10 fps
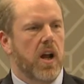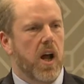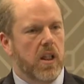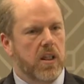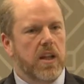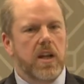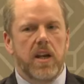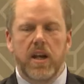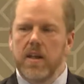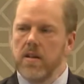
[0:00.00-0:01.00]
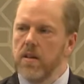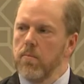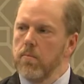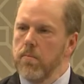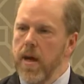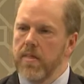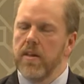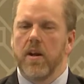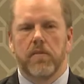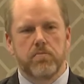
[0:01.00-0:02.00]
a leading
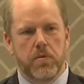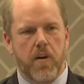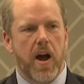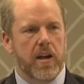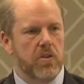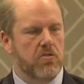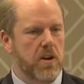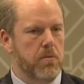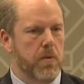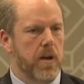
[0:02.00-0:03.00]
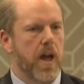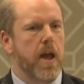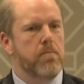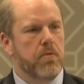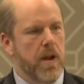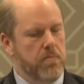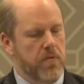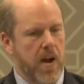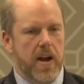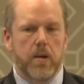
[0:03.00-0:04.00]
method of providing treatment and, pr- and
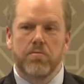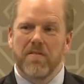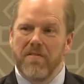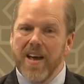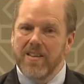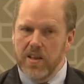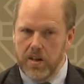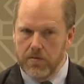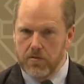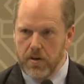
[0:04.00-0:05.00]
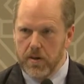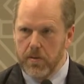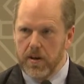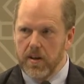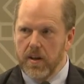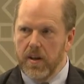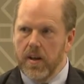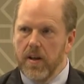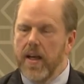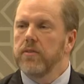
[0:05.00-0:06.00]
providing preventative treatment.
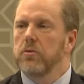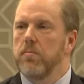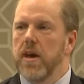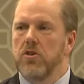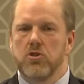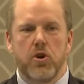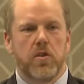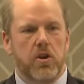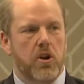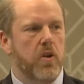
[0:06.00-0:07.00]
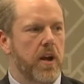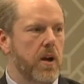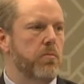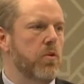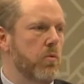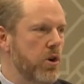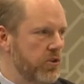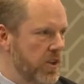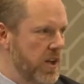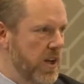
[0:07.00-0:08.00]
That's what makes sure that you don't end up with
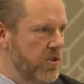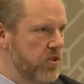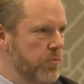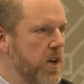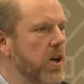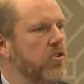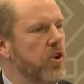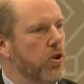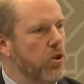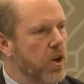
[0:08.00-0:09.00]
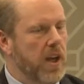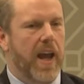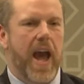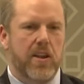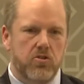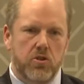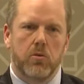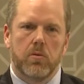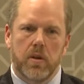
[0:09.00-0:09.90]
worse conditions because they're looking at you.